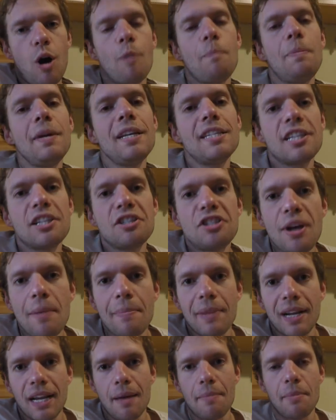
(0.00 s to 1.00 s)

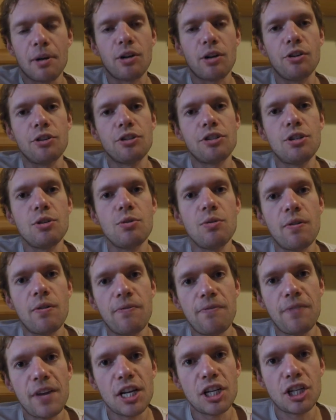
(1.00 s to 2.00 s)
obesogenic chemicals due to
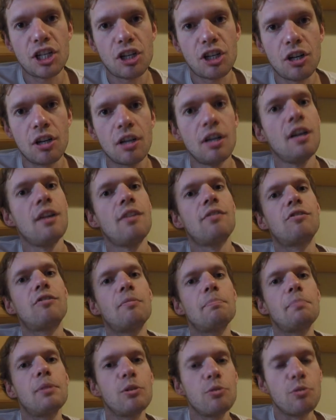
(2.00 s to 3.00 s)
fish
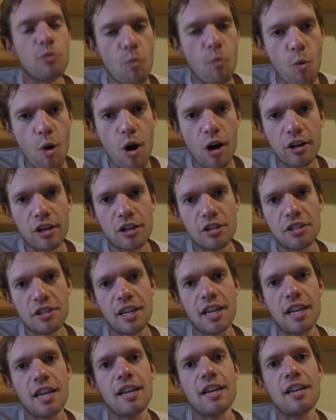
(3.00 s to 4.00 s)
from polluted waters
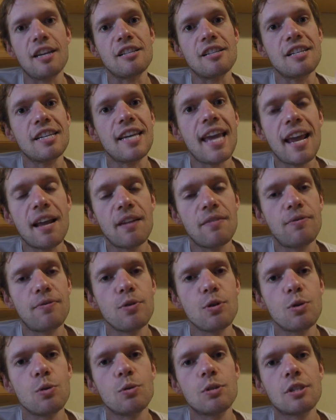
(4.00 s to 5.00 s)
and canned
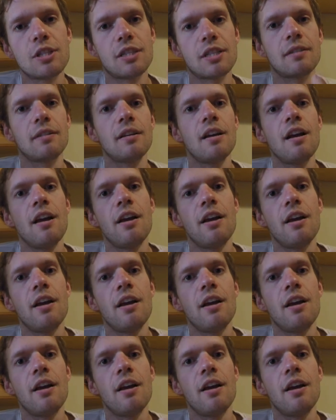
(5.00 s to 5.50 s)
foods.